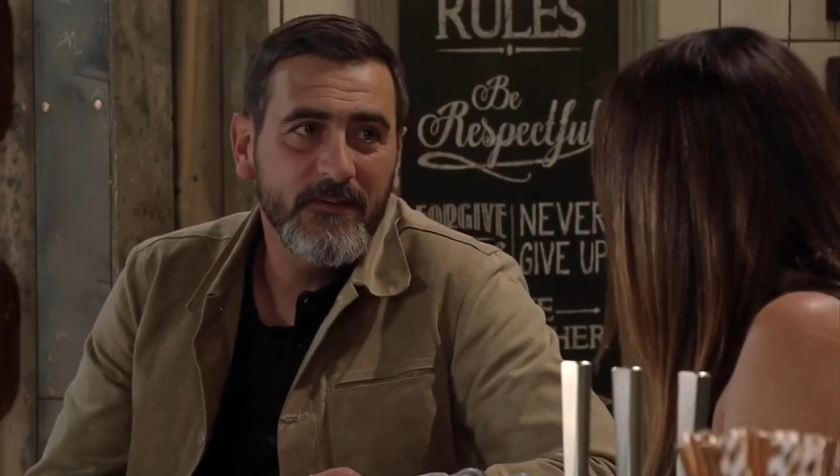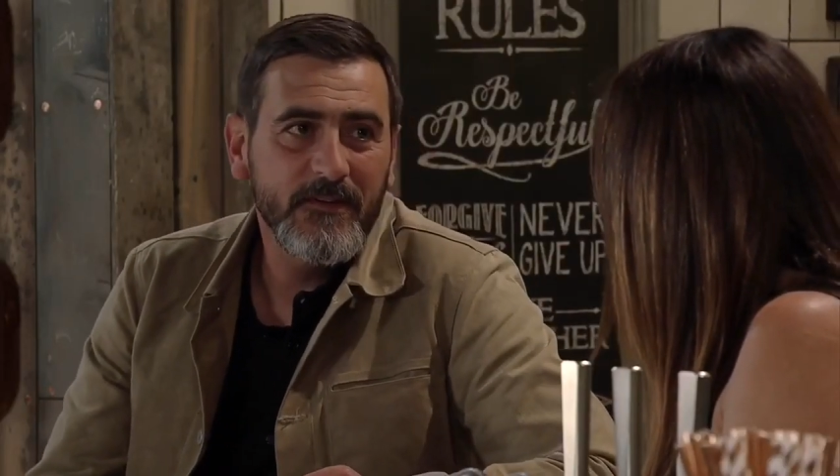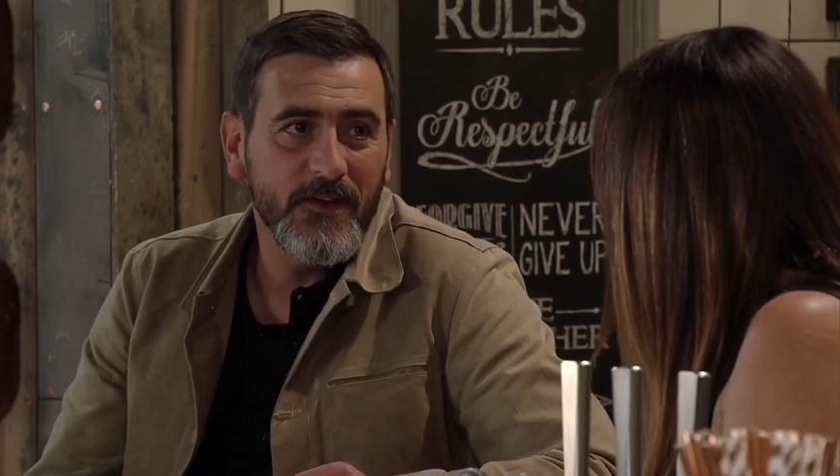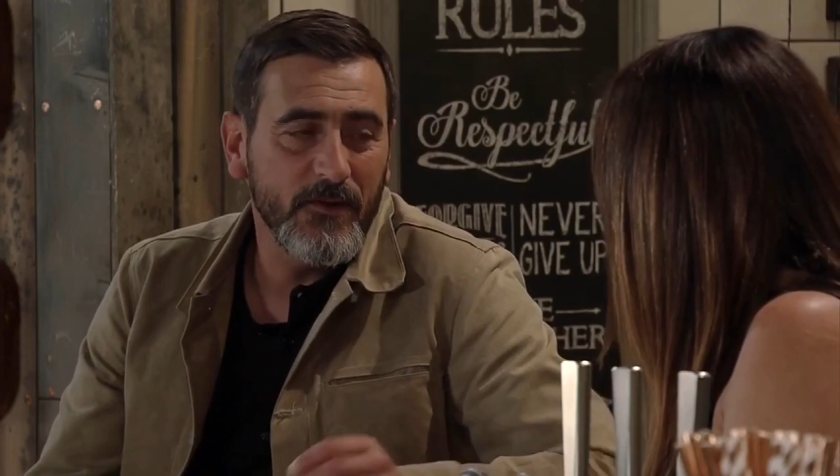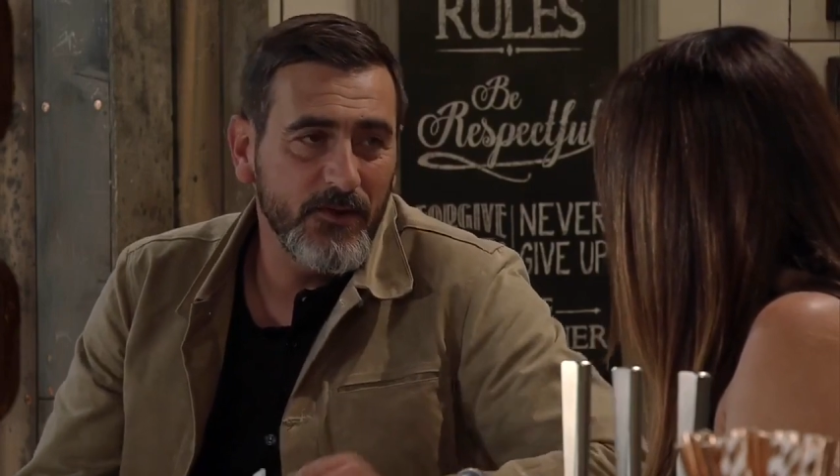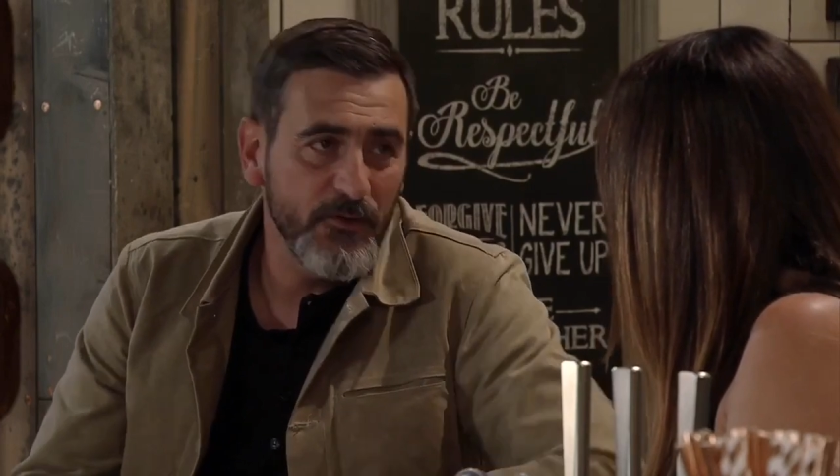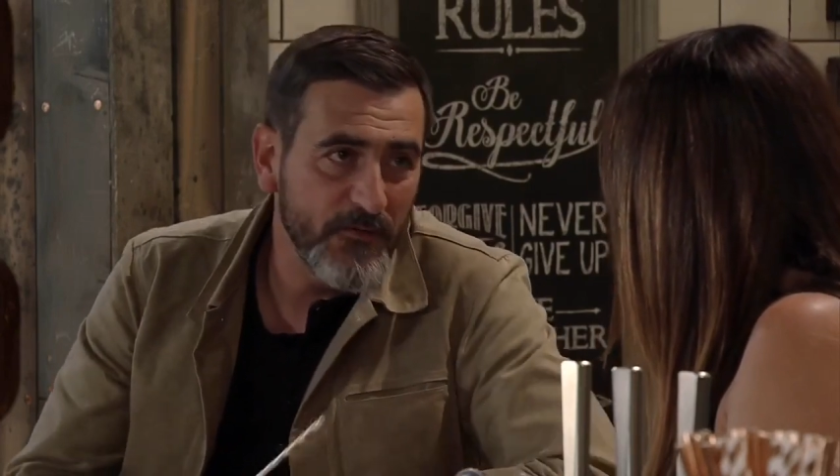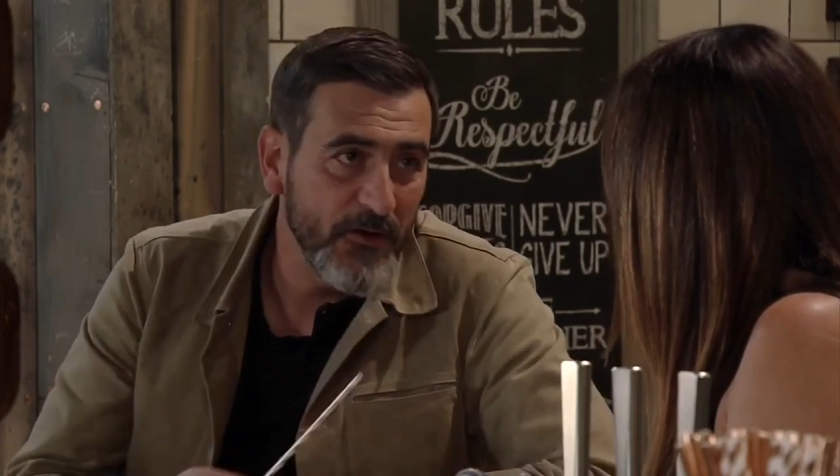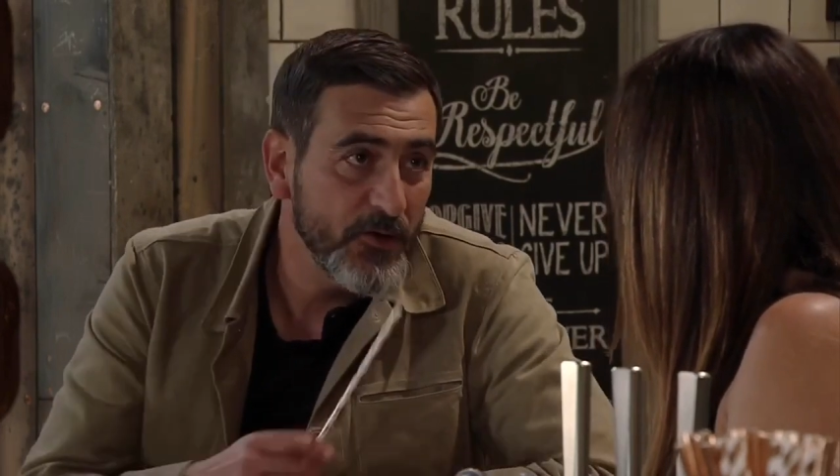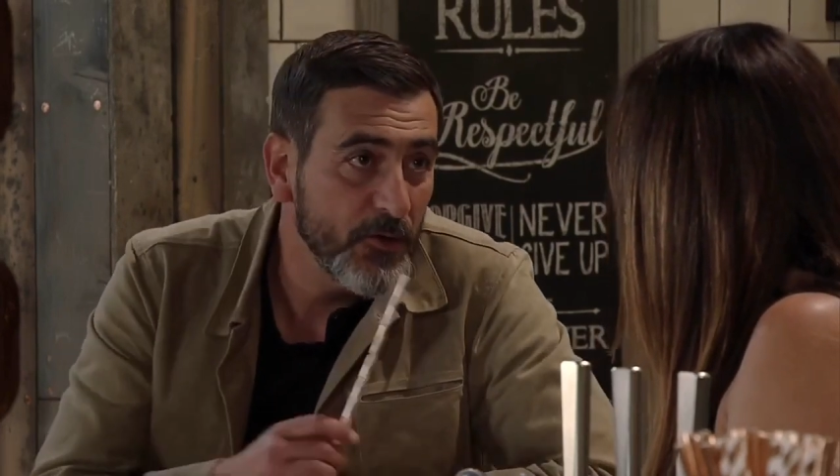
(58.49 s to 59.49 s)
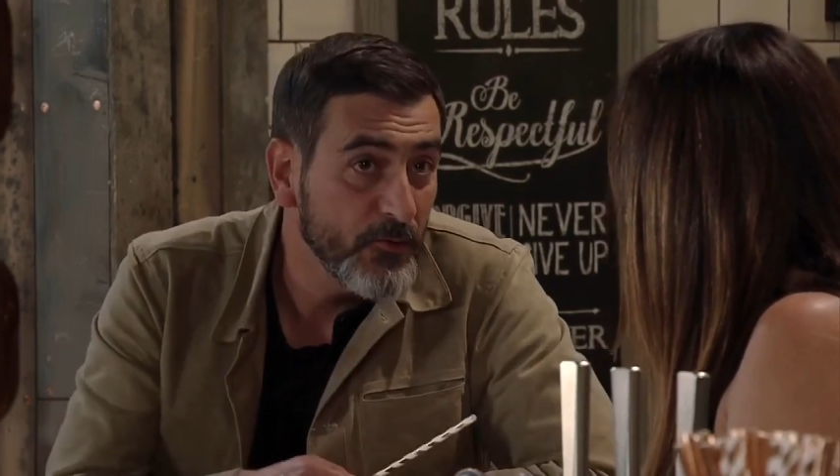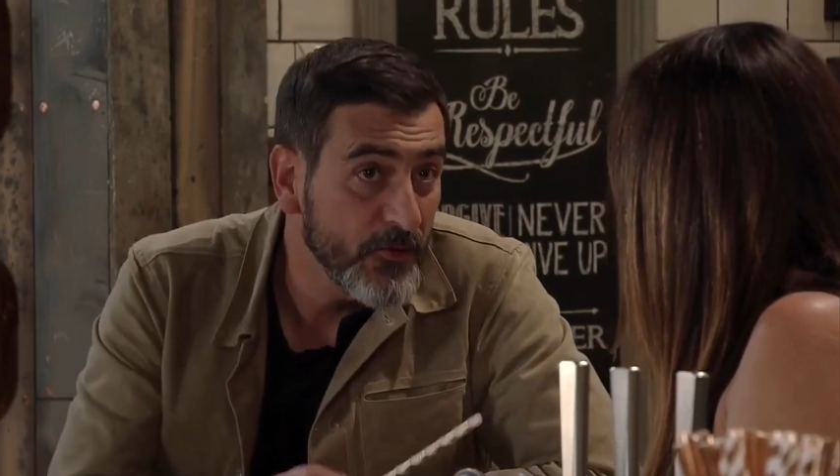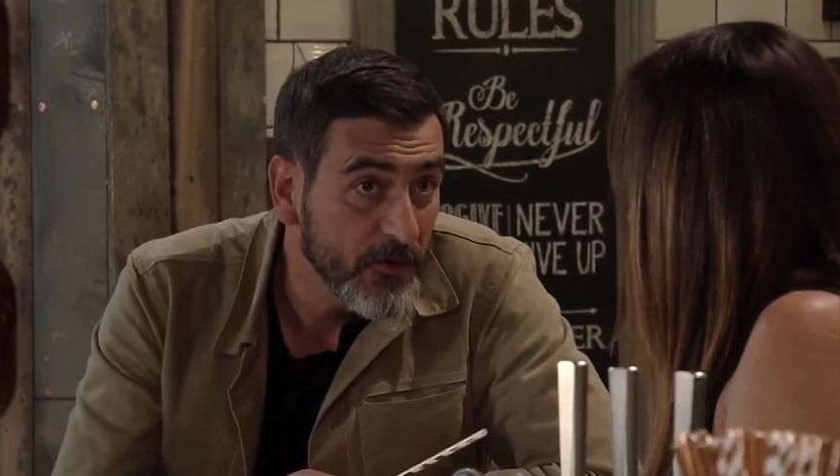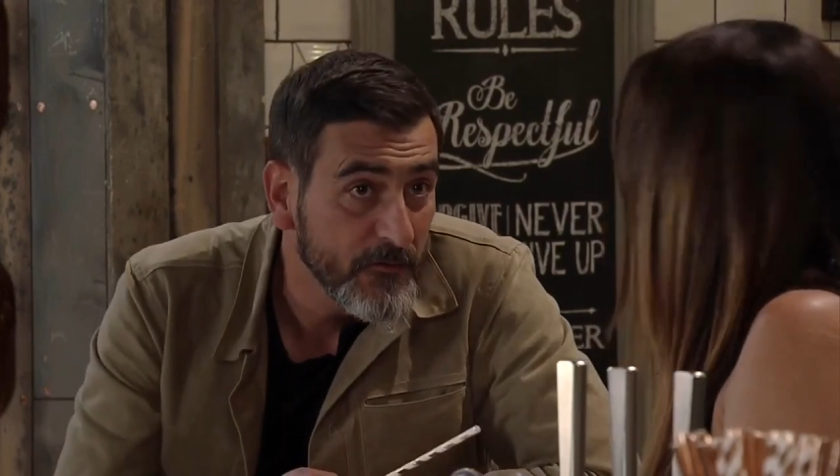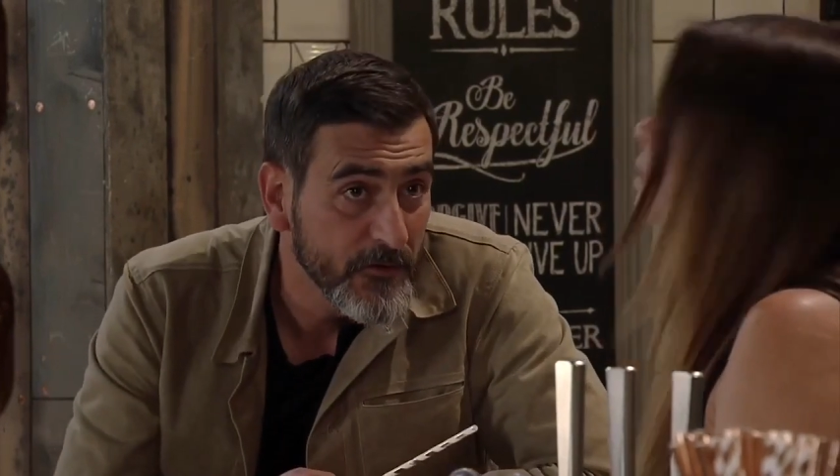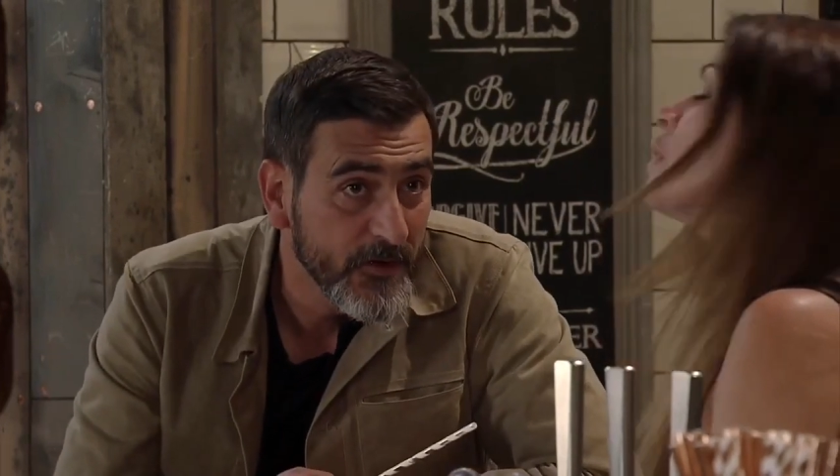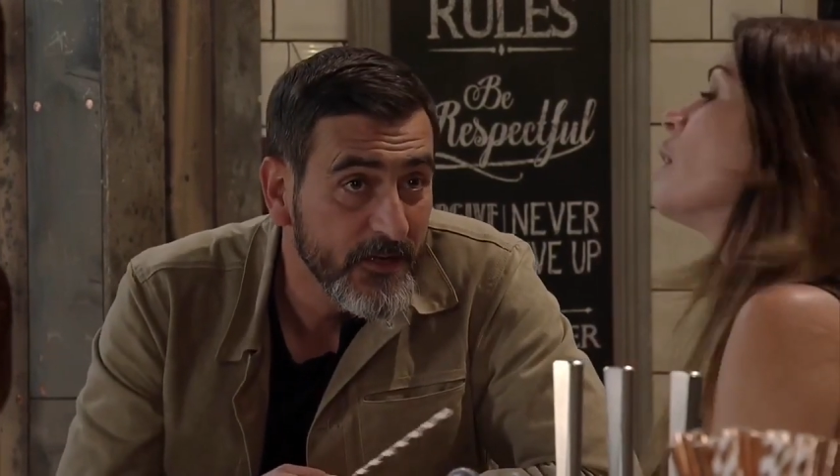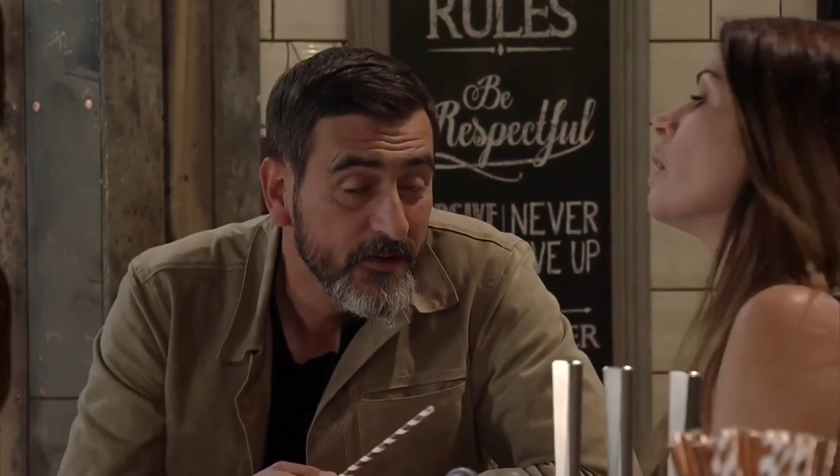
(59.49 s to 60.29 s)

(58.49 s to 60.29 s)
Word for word: you know, you value recovery,